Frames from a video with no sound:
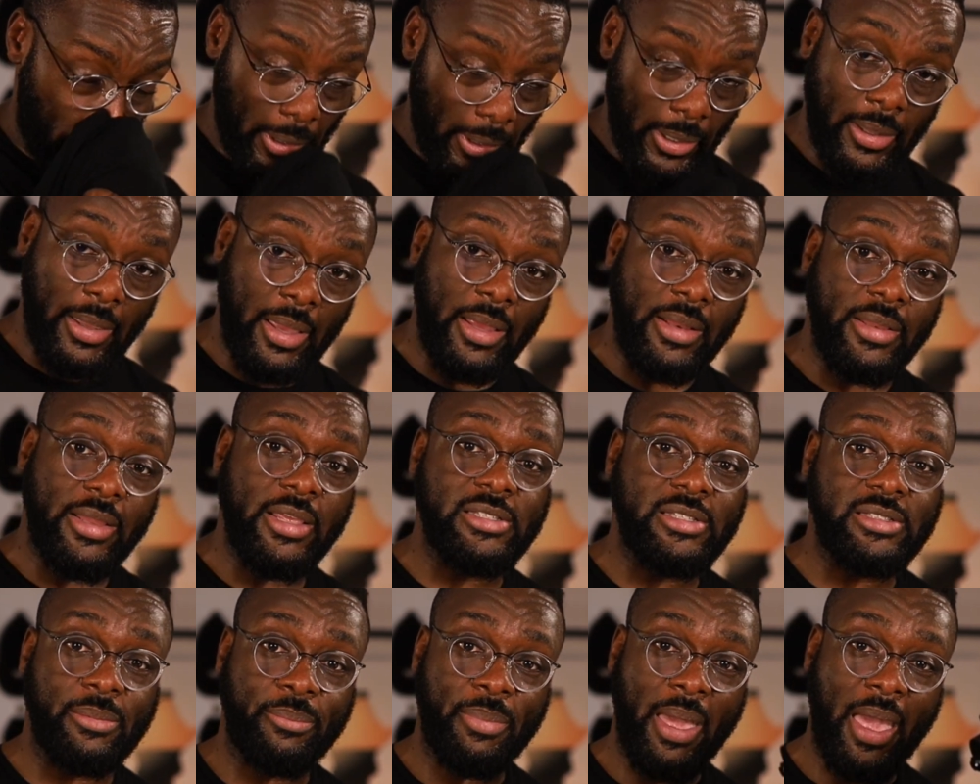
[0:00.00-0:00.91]
But again,
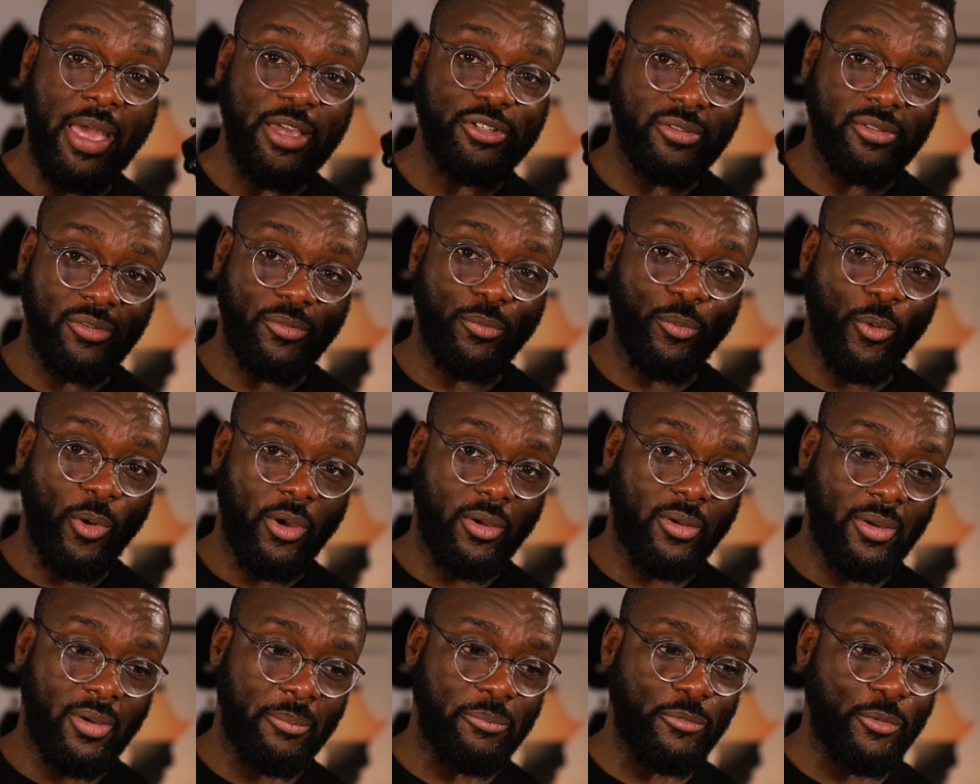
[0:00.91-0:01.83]
this is the passion of
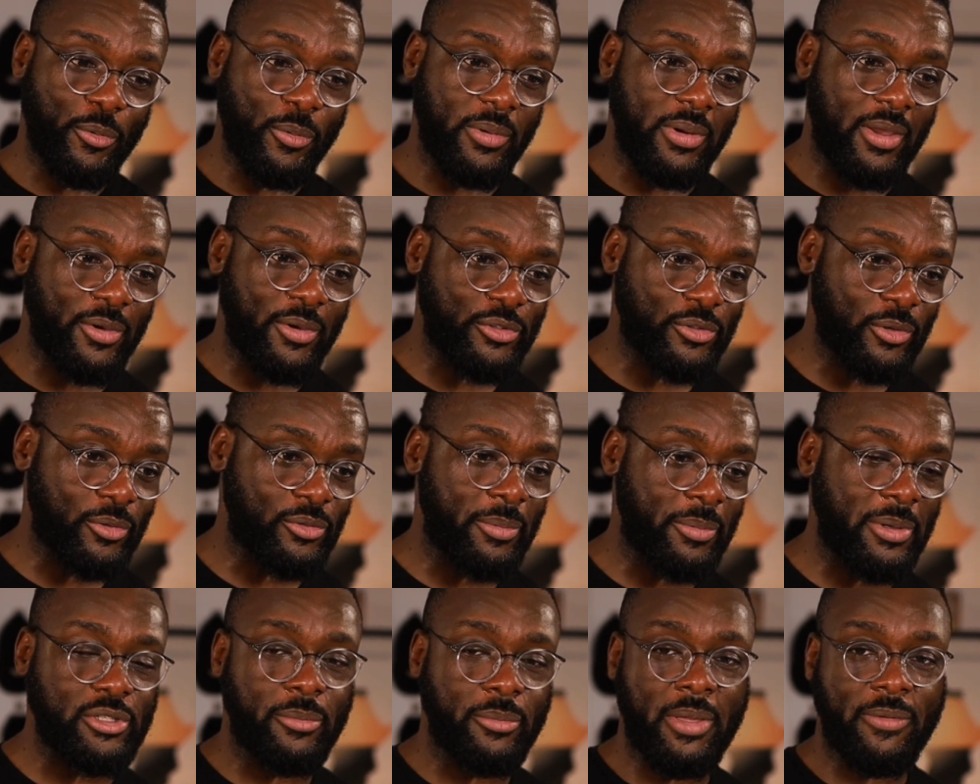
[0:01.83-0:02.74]
work I'm doing here. So if
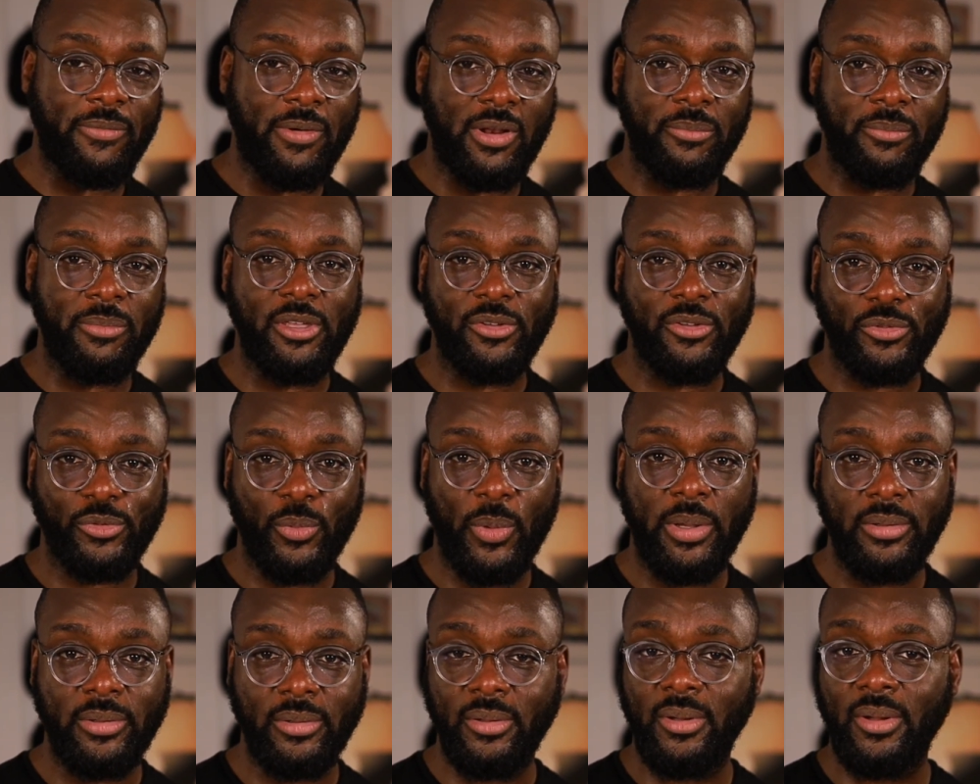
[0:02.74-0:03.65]
somebody's gonna make fun of me
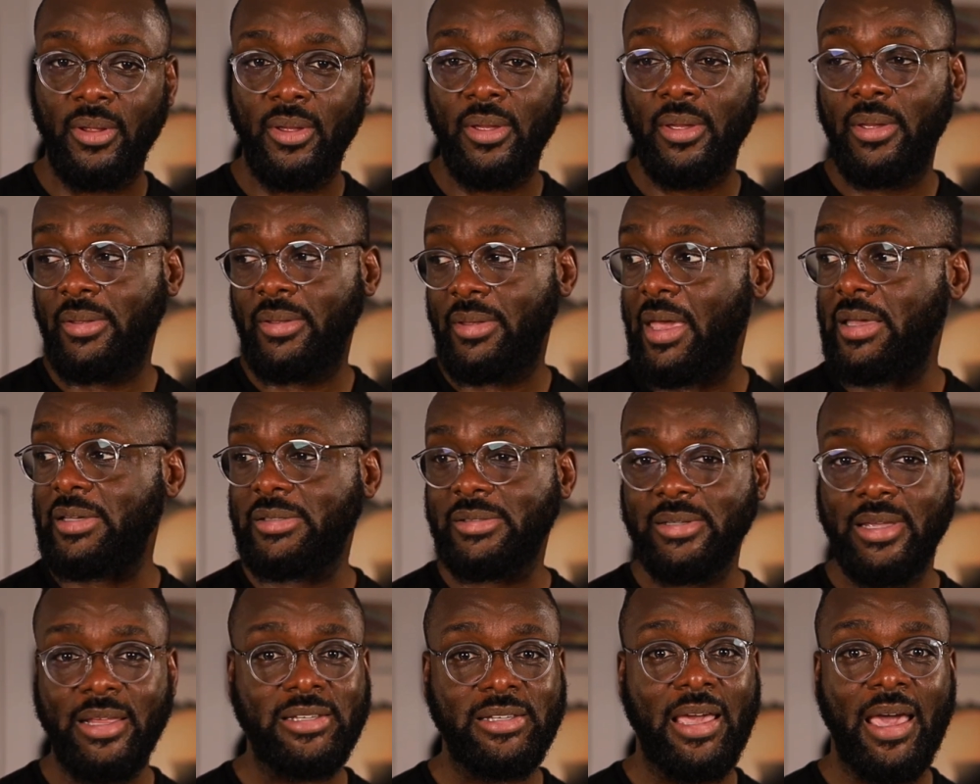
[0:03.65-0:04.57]
sweating,
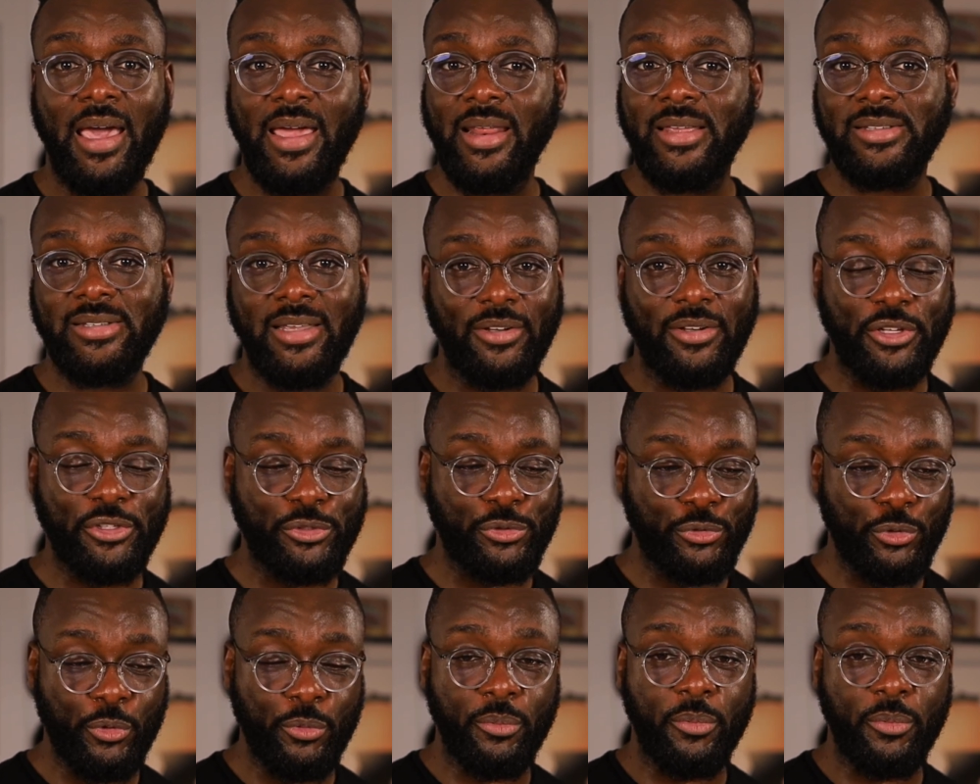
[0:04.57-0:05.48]
yes, it's hot as hell in
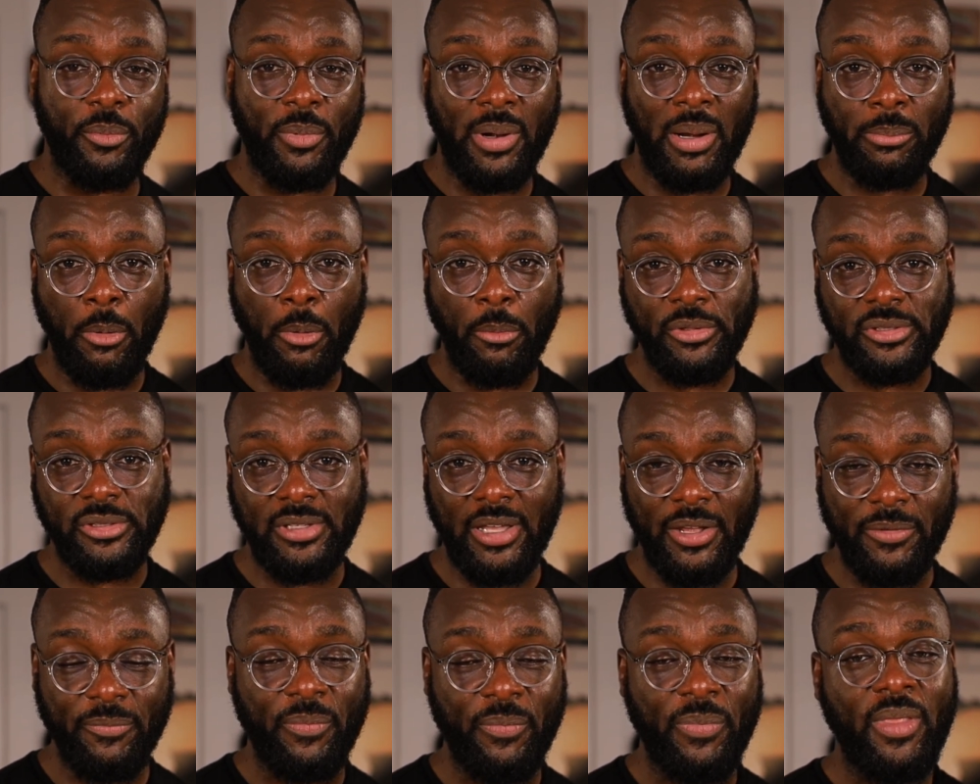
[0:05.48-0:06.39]
this room, but I'm almost
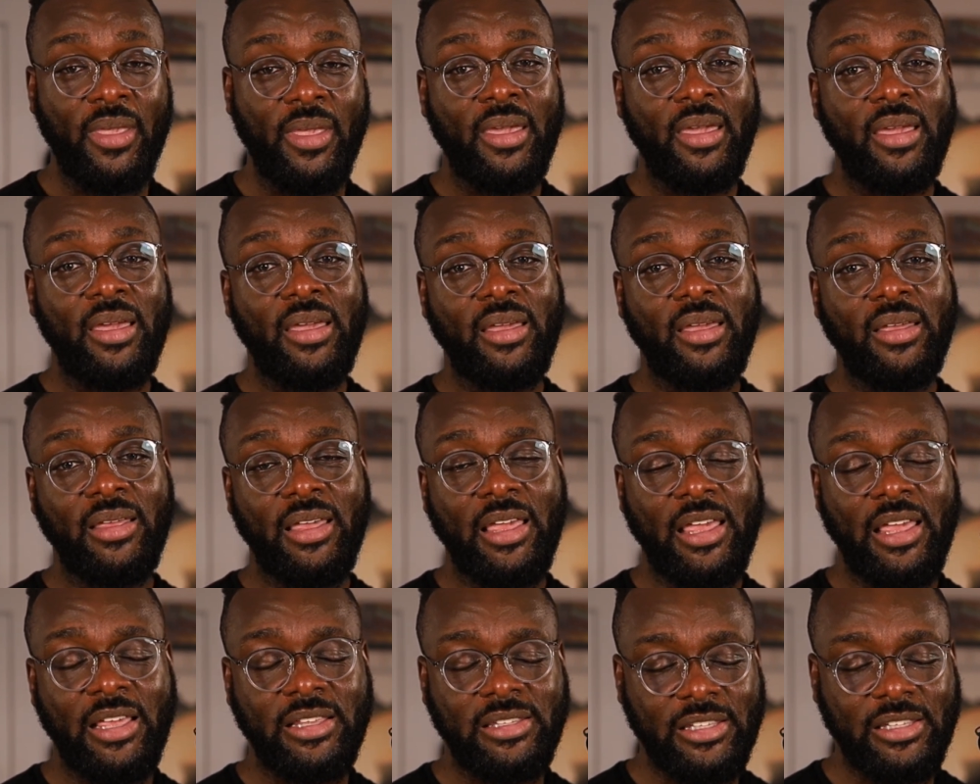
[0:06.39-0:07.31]
done.
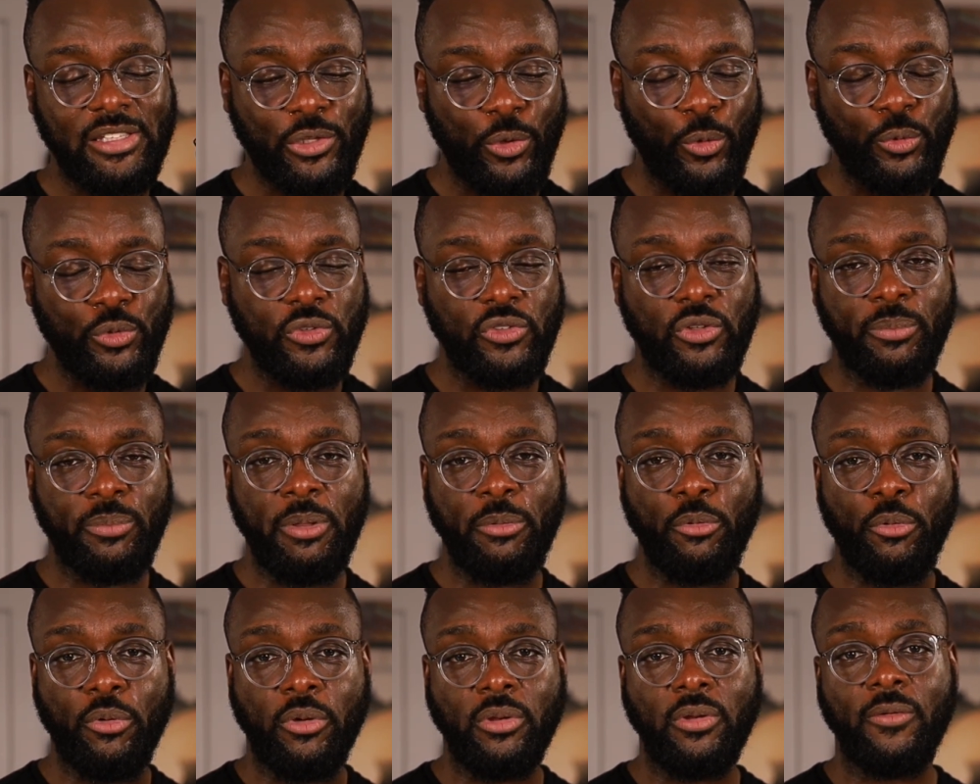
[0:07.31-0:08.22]
It's exclusive to
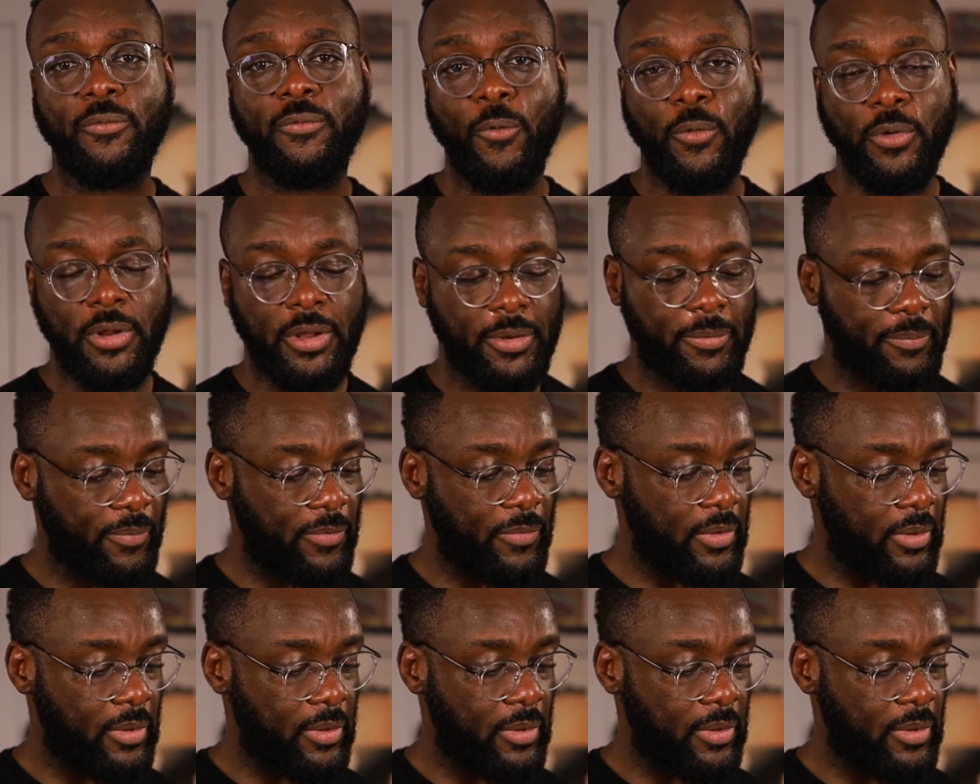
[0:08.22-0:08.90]
people who can afford it.